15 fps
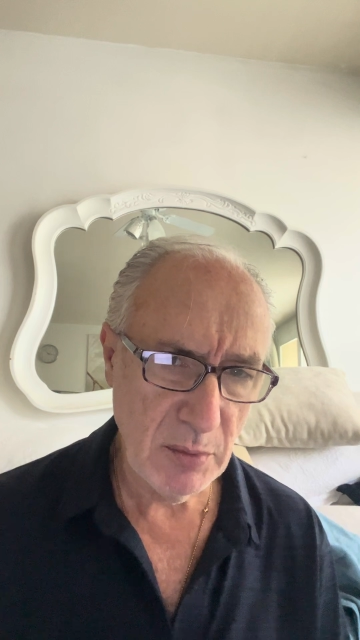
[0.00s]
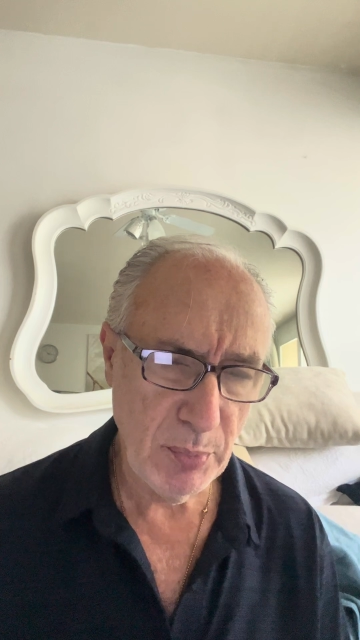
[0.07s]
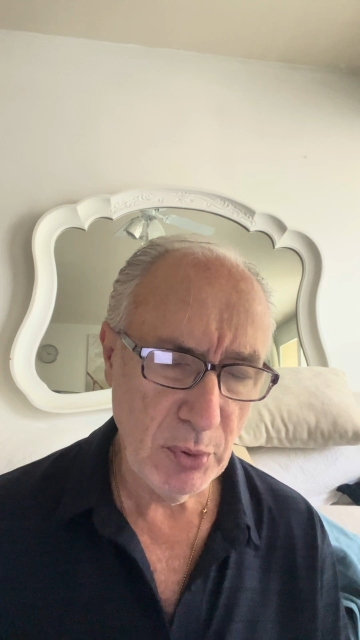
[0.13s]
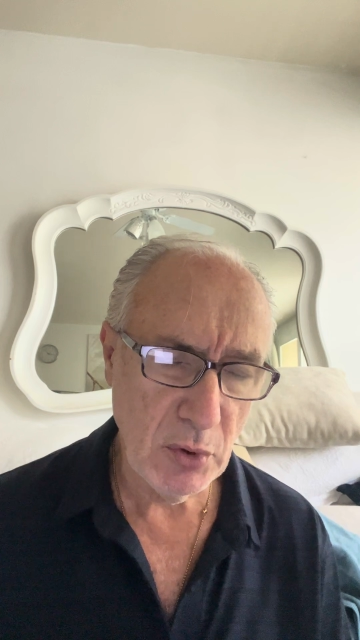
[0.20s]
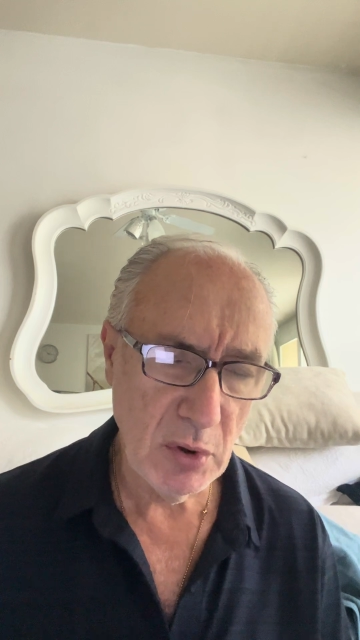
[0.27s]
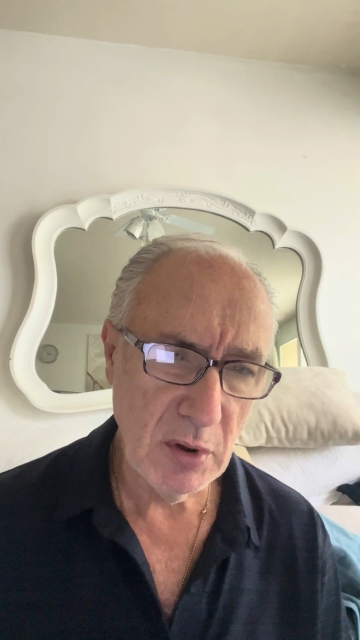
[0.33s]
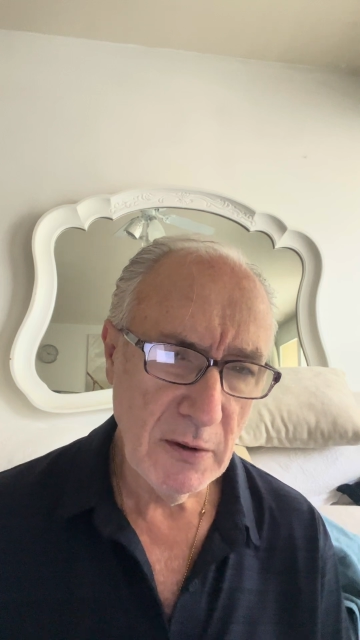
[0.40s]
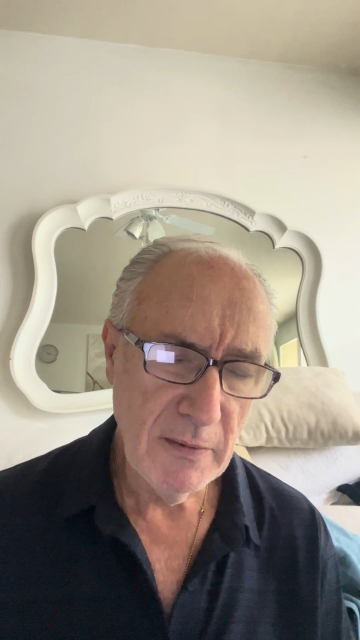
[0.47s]

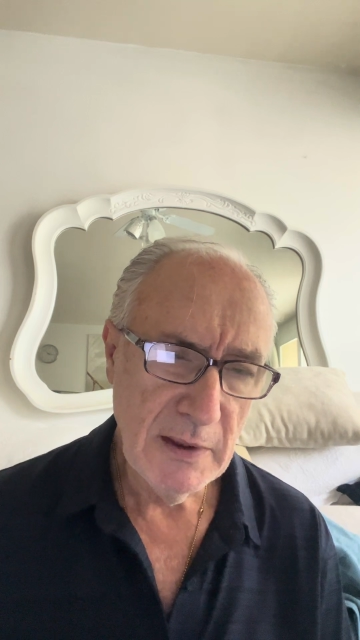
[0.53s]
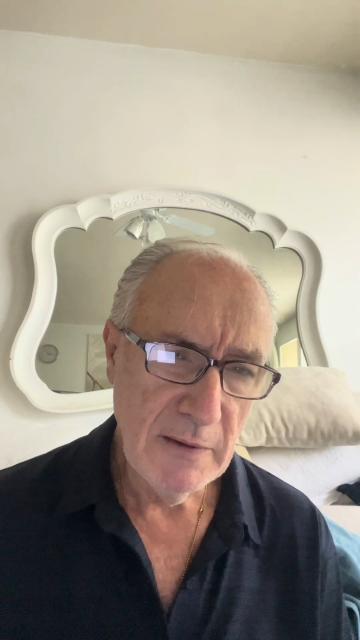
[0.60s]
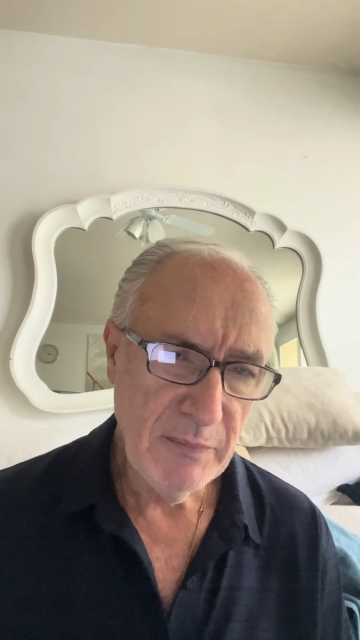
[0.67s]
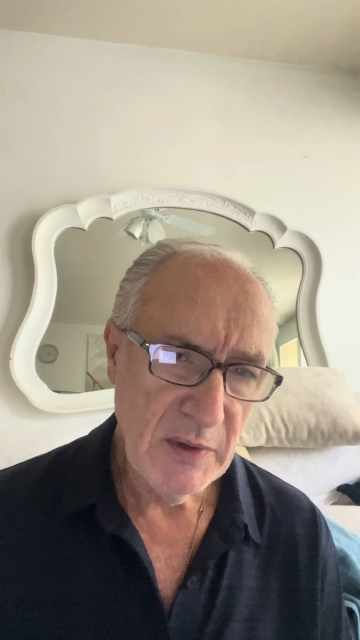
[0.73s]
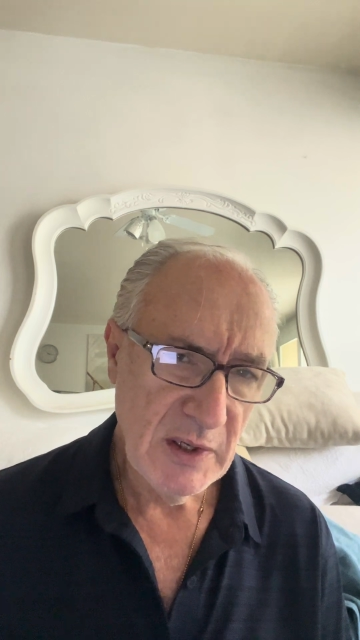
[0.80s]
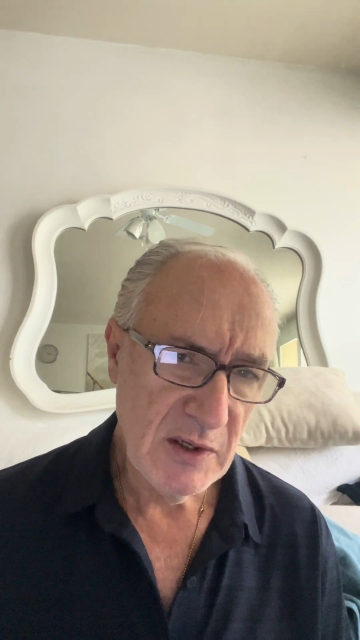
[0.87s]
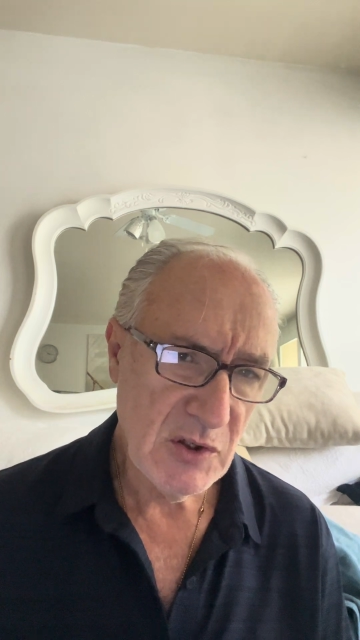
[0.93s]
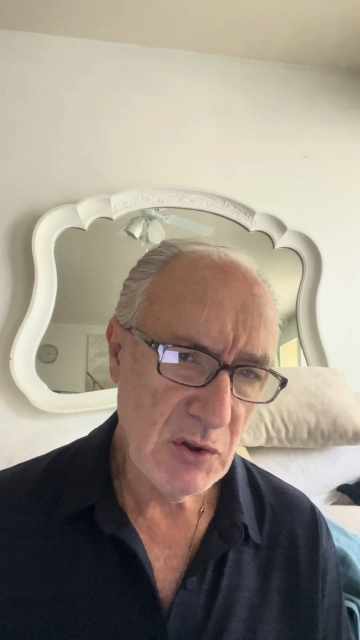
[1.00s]
pull
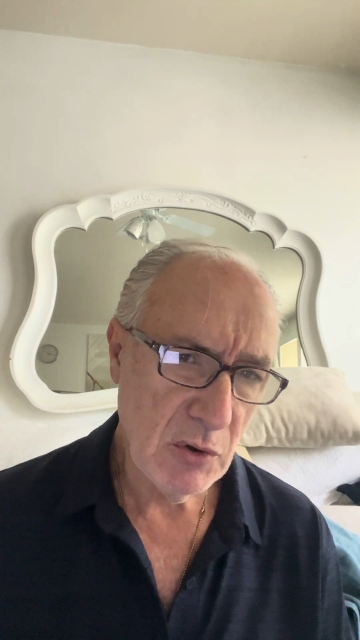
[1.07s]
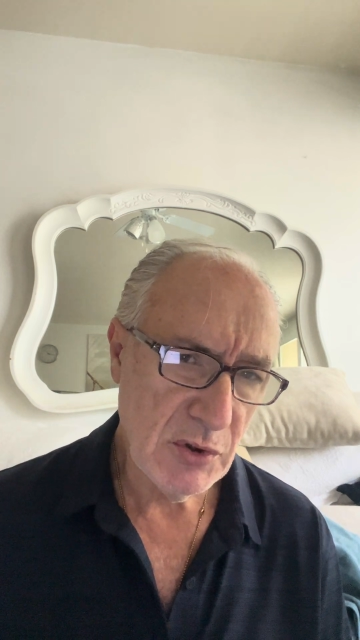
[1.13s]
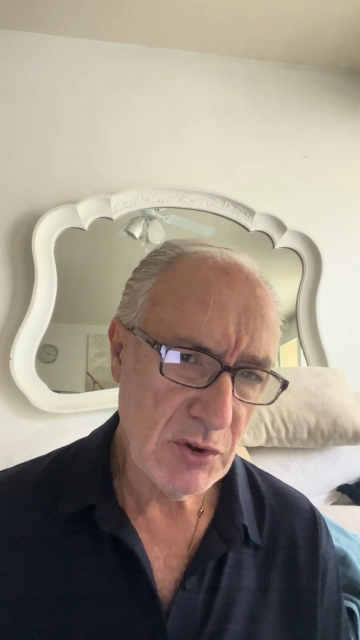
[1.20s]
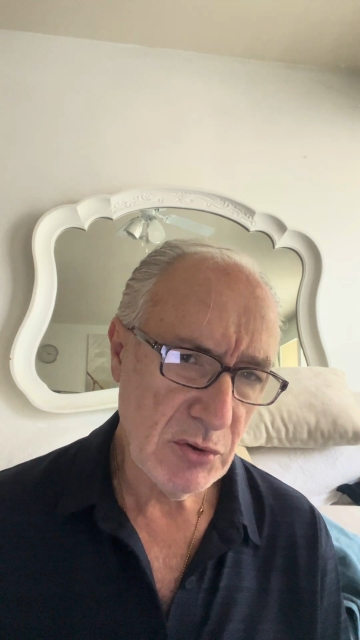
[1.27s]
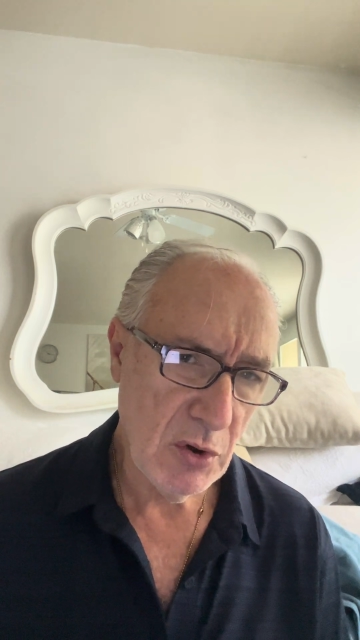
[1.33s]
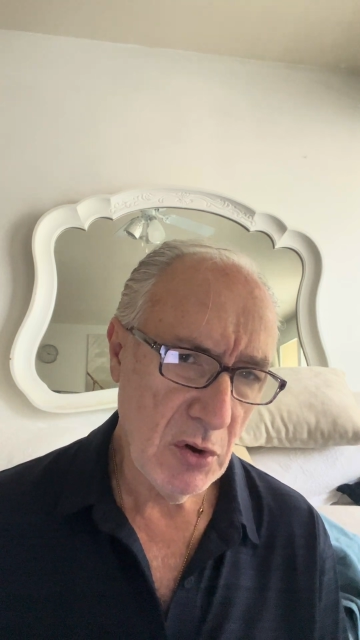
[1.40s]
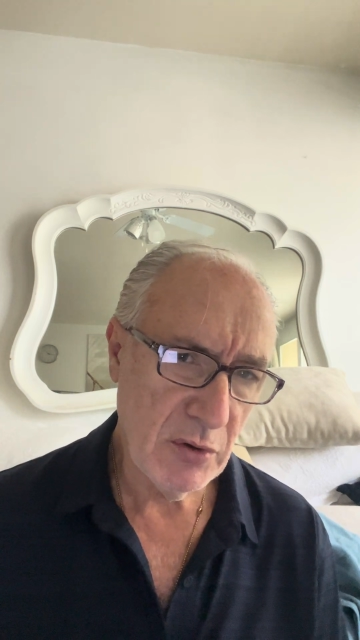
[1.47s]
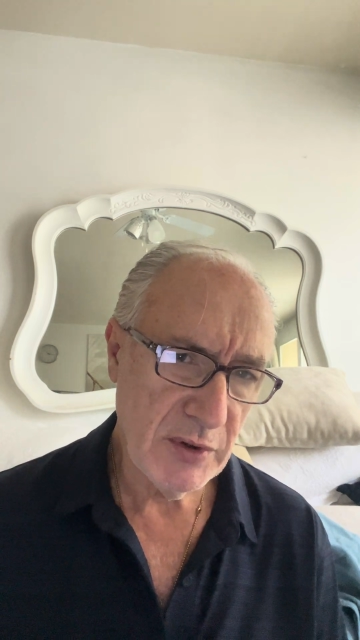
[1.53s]
is so
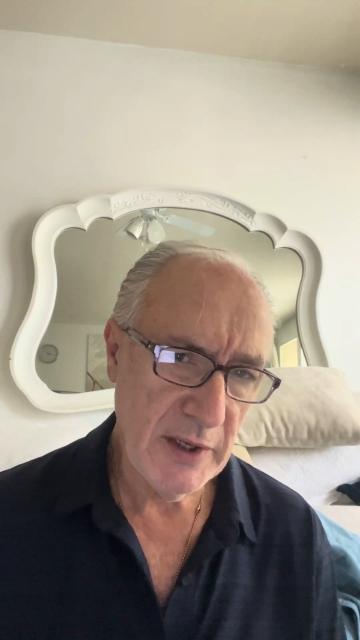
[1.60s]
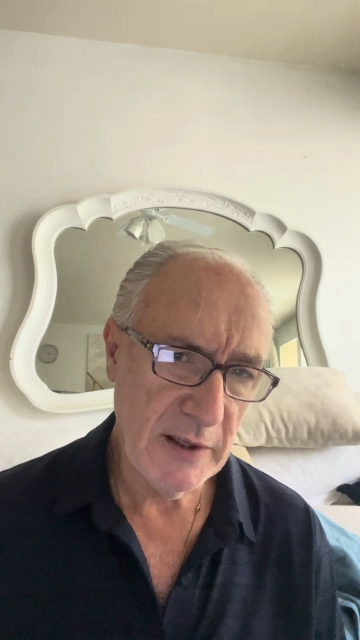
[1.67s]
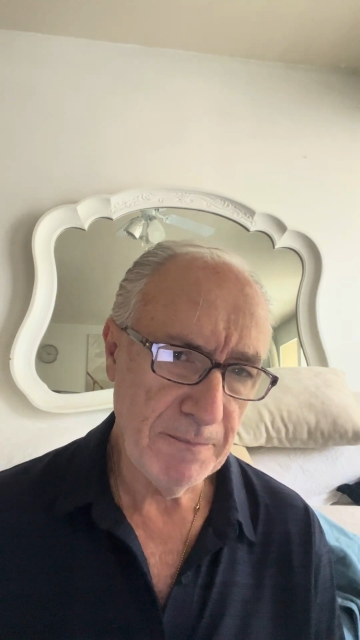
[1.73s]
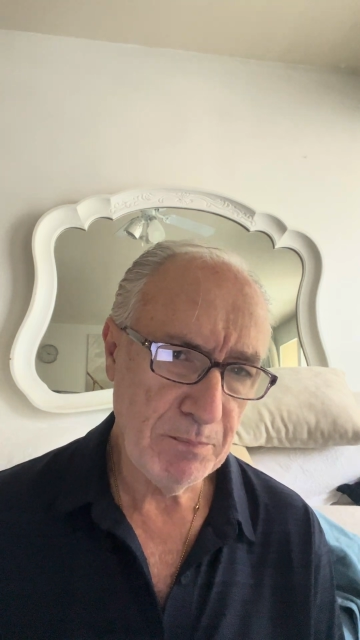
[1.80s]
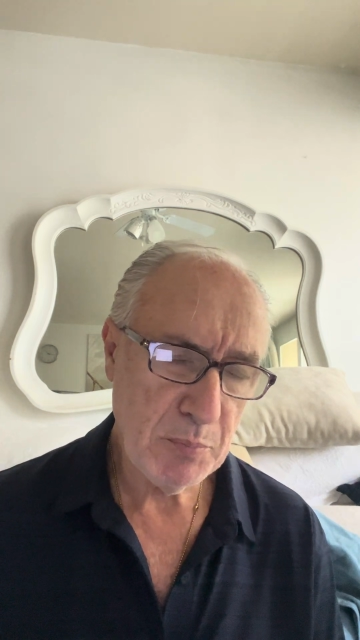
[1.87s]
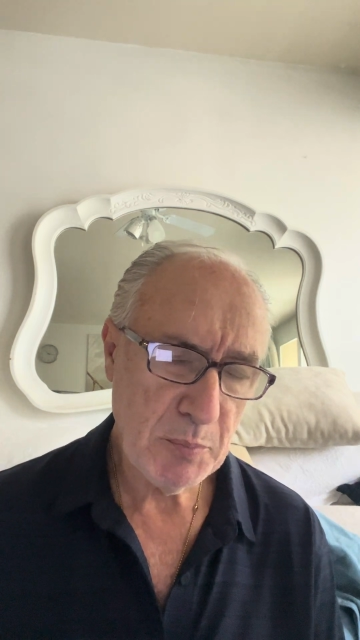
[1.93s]
strong that